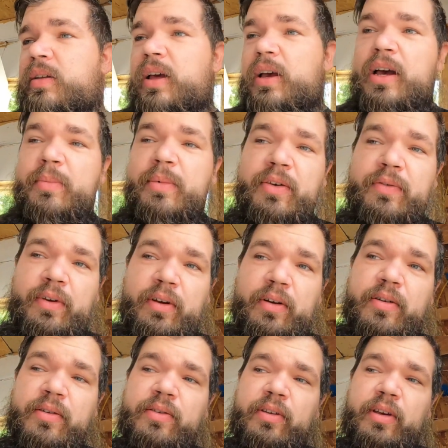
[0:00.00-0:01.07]
I got my
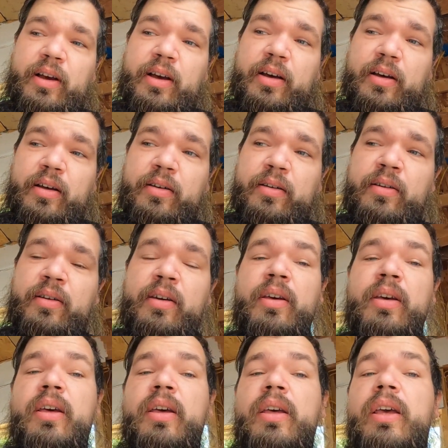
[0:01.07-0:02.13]
fingers on
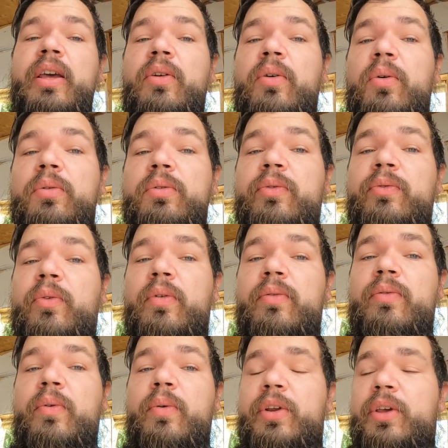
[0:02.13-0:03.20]
an old
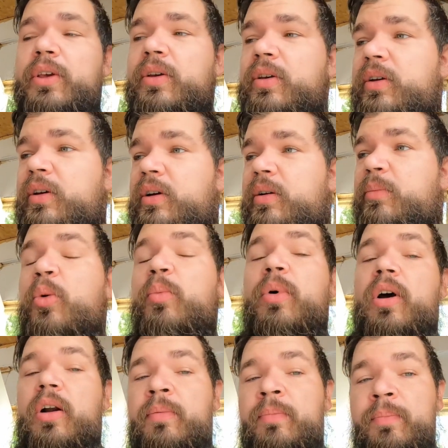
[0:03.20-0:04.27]
440
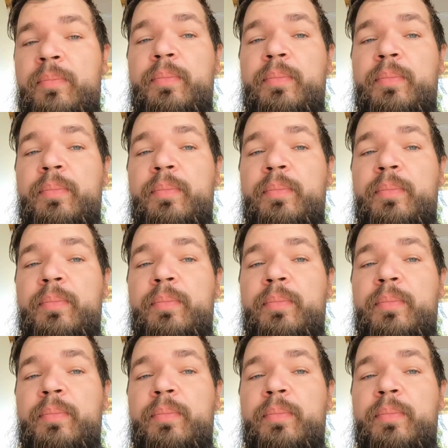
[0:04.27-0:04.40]
Mopar